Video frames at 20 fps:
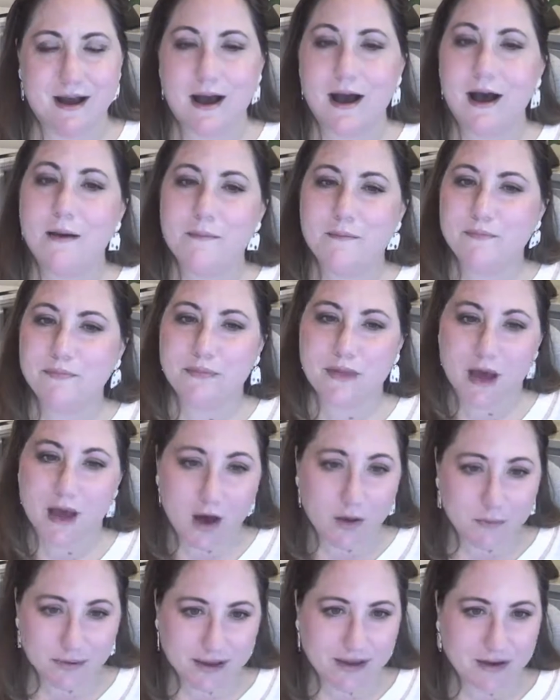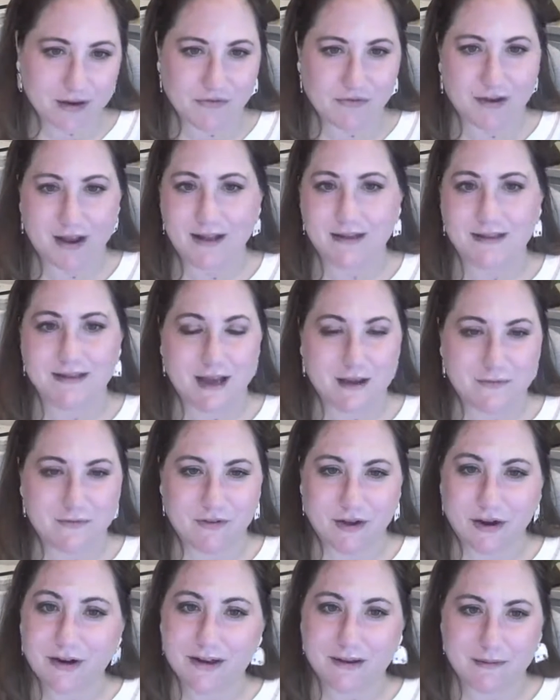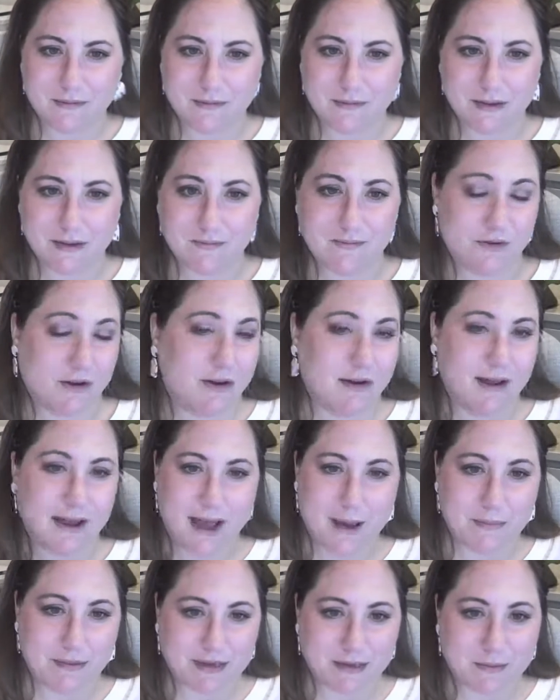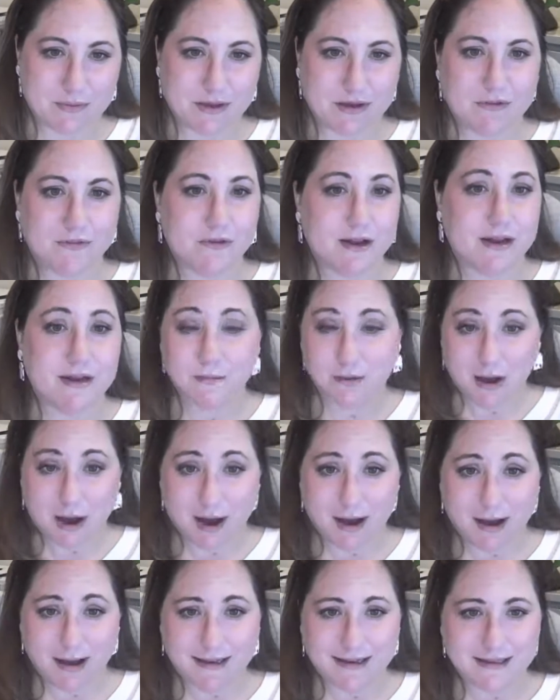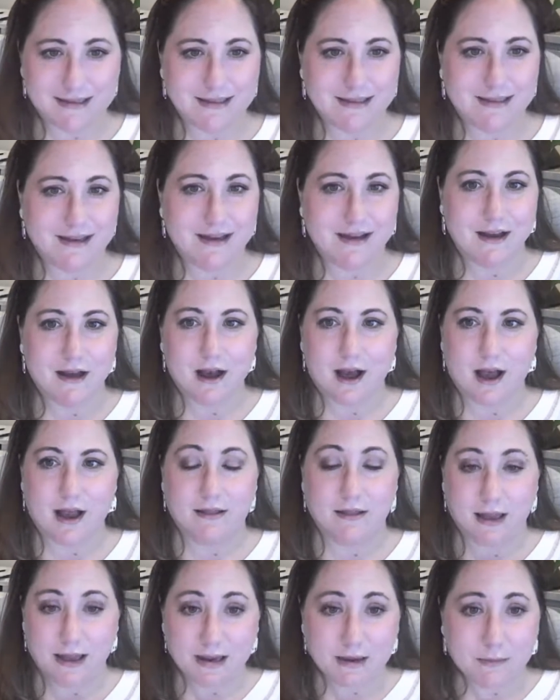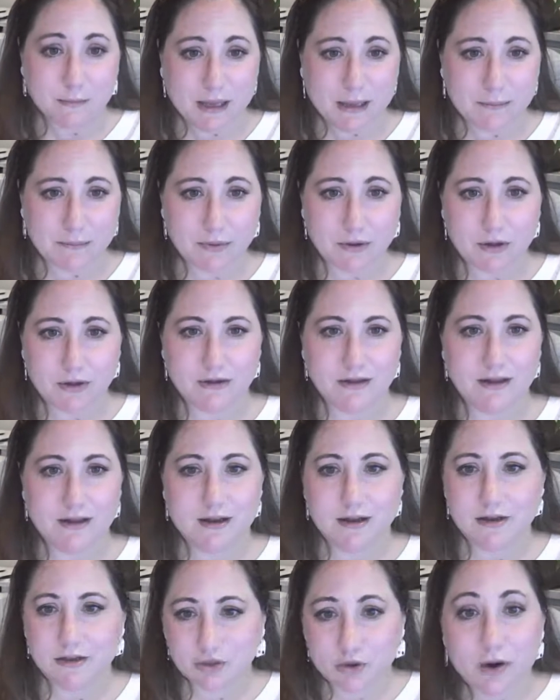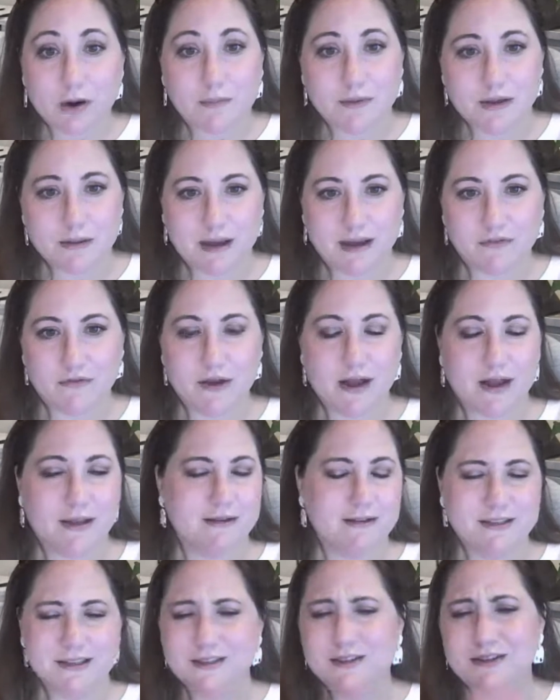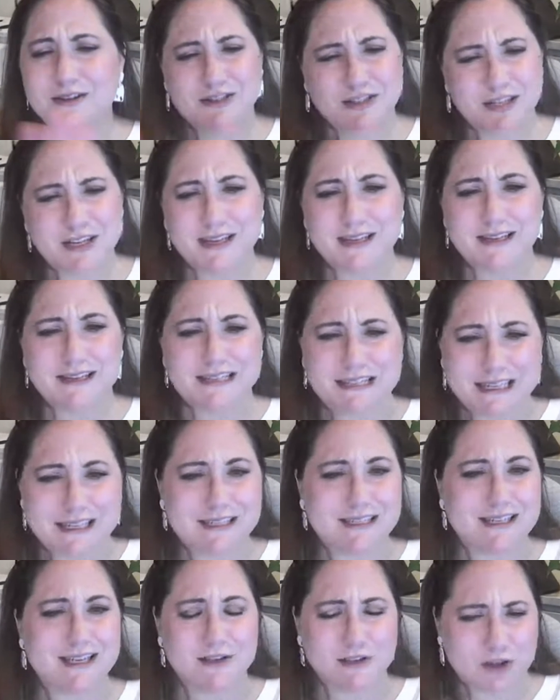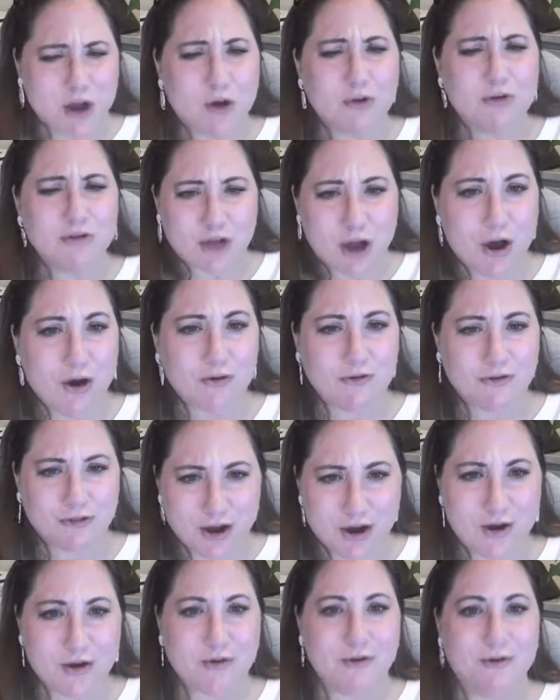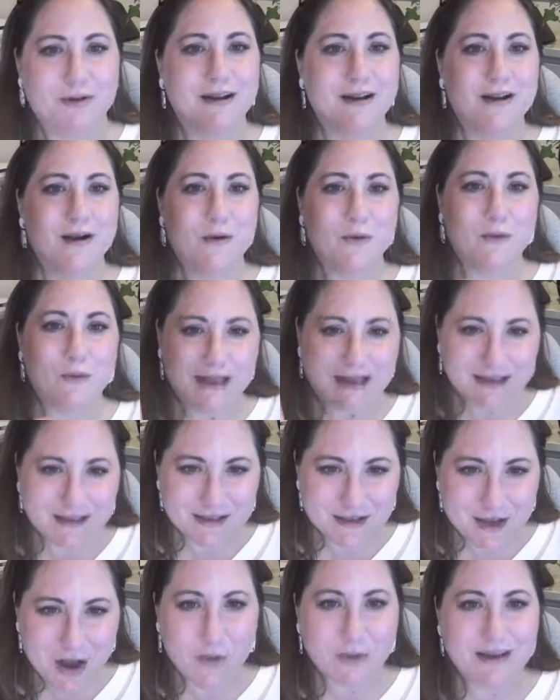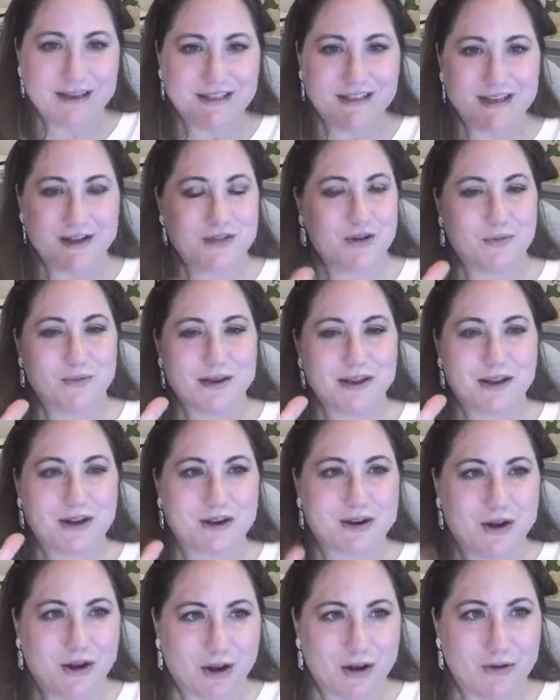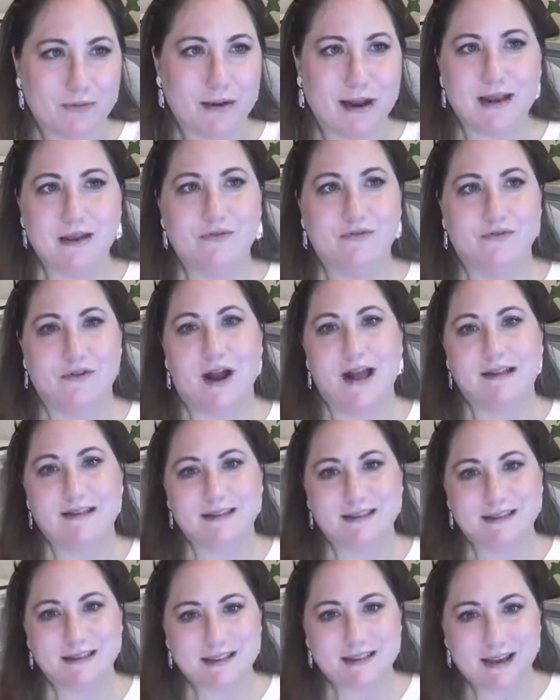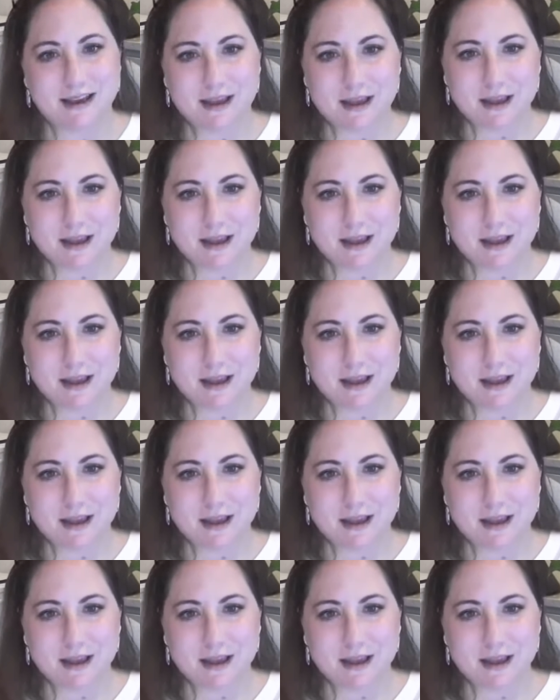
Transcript: I'll be your friend. I'm very, very happy to be your friend. I'm kind. I like people. Sure, be my friend. And she insisted, no, no, no. We know each other. We are already friends.